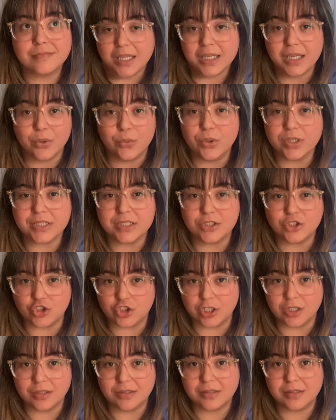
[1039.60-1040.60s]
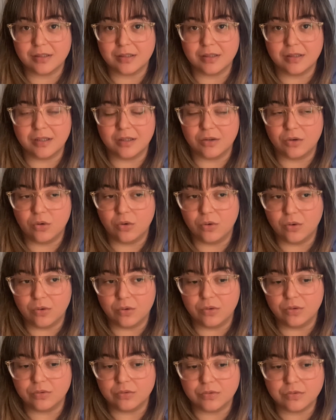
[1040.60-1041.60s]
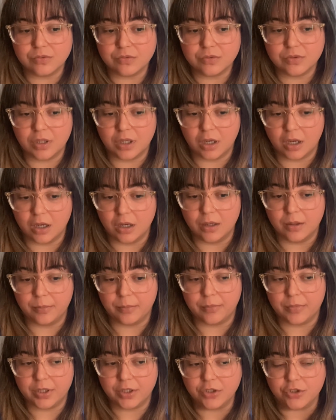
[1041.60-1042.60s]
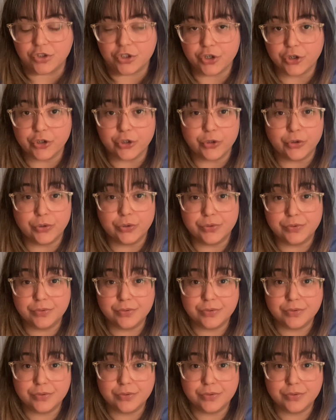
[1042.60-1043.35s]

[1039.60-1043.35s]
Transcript: it wasn't just the whole internal